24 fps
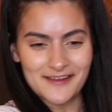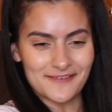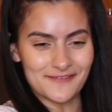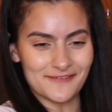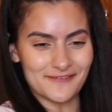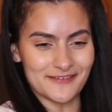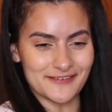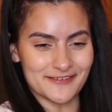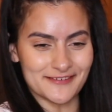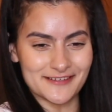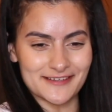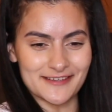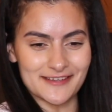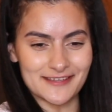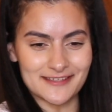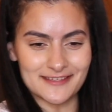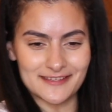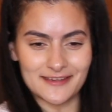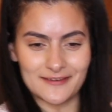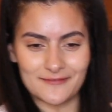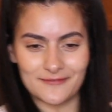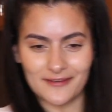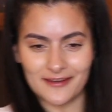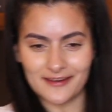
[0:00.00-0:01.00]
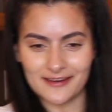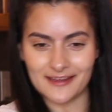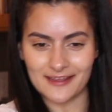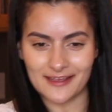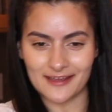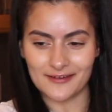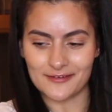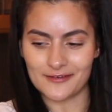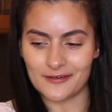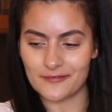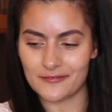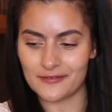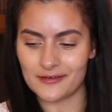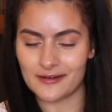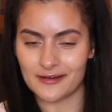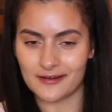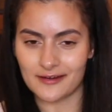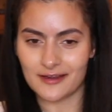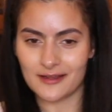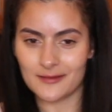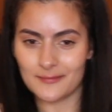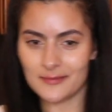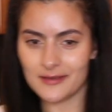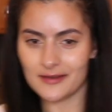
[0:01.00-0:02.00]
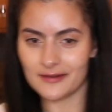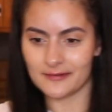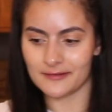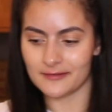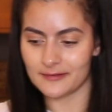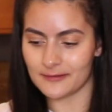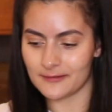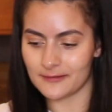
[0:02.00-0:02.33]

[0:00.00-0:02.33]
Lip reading: Let's see if I can get her over here. Come here.